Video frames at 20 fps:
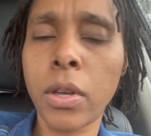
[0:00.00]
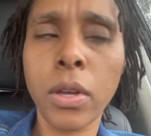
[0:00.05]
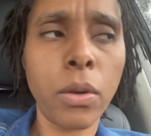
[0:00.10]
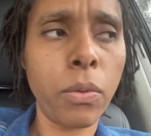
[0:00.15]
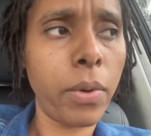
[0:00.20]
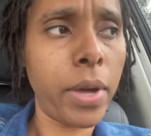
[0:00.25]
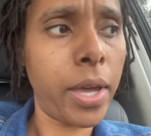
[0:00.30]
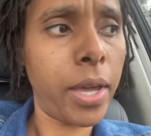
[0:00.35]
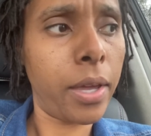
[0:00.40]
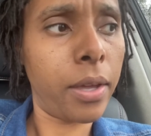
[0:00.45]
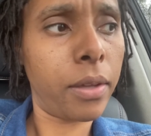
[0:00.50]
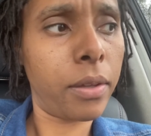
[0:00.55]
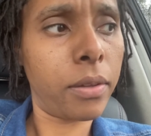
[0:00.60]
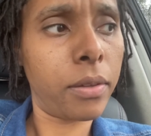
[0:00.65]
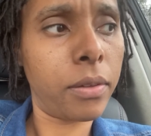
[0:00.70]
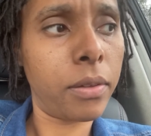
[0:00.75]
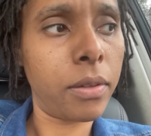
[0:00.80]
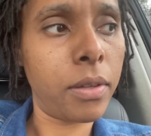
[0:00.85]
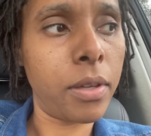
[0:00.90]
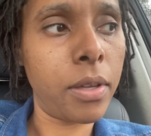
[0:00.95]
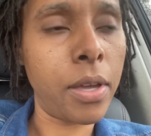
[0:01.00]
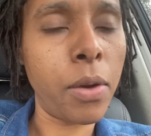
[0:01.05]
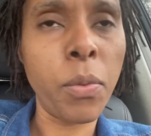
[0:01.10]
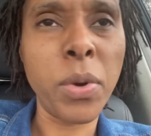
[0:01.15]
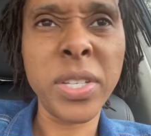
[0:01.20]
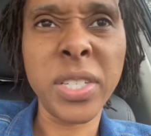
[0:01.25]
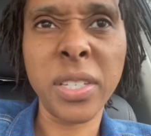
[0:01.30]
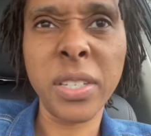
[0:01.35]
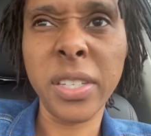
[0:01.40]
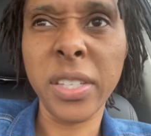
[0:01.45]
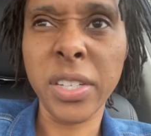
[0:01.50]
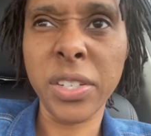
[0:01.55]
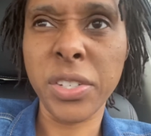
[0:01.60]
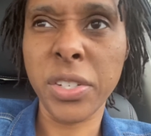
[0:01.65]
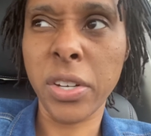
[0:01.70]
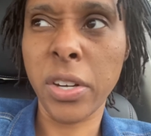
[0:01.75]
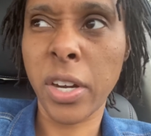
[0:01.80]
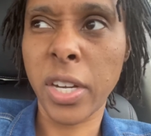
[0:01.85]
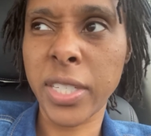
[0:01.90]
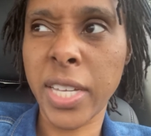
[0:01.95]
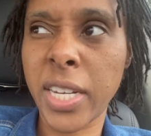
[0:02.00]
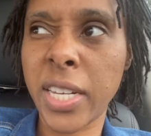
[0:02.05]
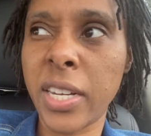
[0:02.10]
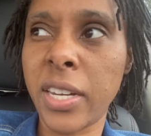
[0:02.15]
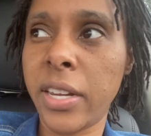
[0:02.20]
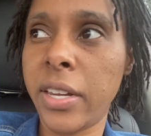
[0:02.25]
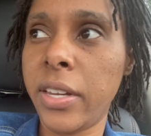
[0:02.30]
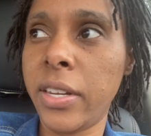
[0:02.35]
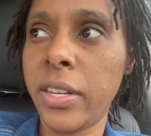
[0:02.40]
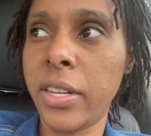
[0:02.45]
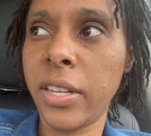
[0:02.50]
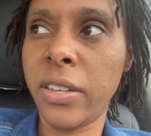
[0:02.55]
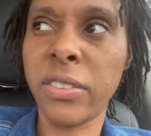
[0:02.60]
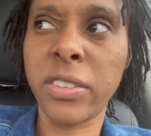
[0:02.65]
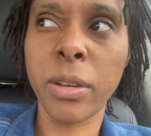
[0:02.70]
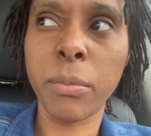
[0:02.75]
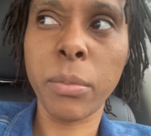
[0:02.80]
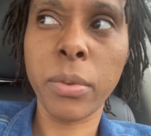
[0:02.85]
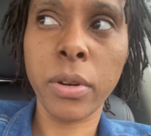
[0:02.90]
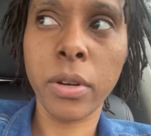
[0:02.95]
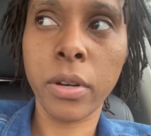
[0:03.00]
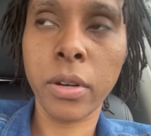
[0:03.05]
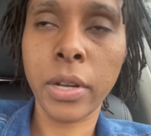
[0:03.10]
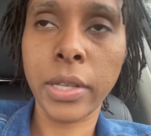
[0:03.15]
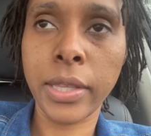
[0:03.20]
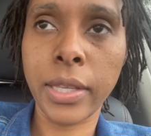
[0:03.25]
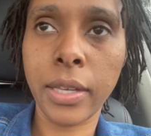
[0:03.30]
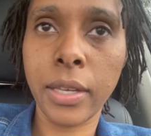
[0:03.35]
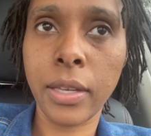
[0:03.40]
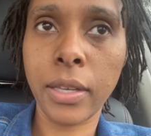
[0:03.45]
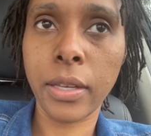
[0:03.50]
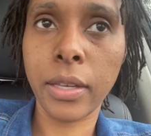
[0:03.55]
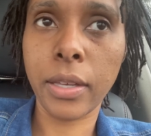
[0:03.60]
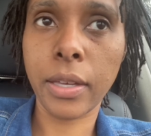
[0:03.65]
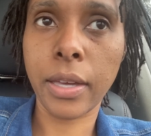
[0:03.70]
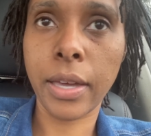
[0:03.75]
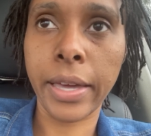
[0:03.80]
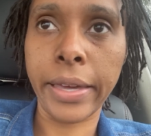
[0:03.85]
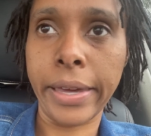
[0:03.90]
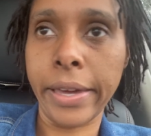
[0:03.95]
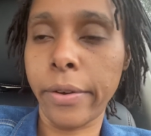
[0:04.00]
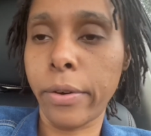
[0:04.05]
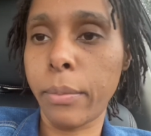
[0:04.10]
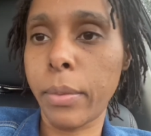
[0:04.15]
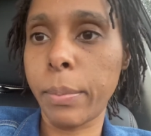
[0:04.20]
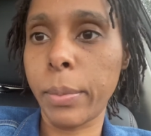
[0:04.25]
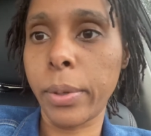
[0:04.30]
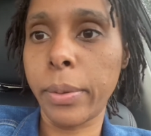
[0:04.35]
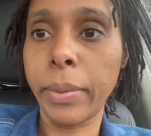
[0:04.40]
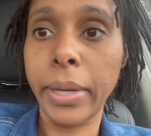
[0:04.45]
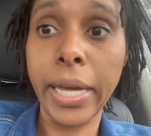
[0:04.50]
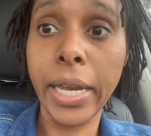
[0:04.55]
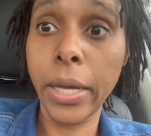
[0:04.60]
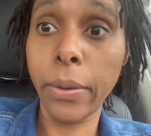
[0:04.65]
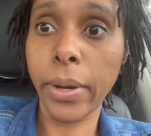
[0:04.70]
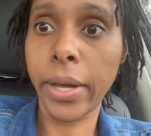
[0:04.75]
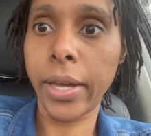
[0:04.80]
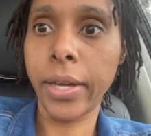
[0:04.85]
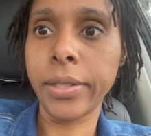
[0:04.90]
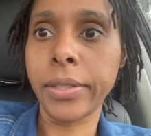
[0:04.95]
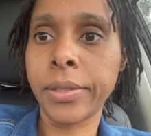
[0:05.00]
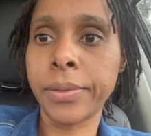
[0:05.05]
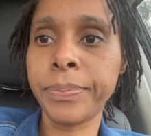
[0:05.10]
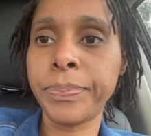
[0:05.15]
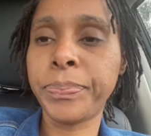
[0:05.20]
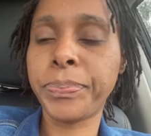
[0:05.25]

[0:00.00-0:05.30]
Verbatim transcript: wait, it wasn't this year because I did it in December, I think. I can't remember. But anyways,